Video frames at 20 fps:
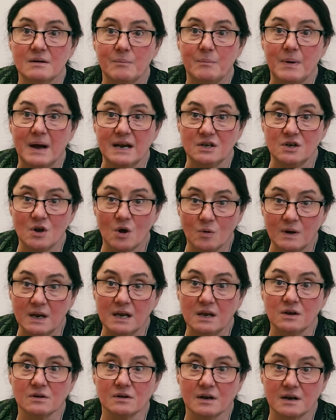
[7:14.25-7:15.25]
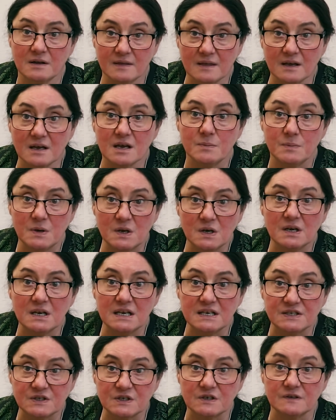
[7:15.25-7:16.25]
by knowing the community
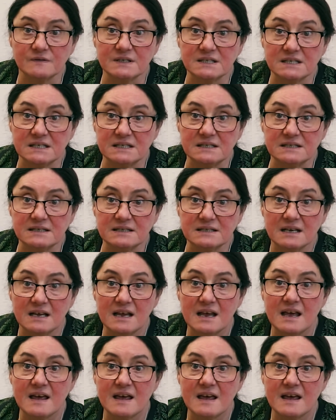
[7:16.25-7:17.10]
services.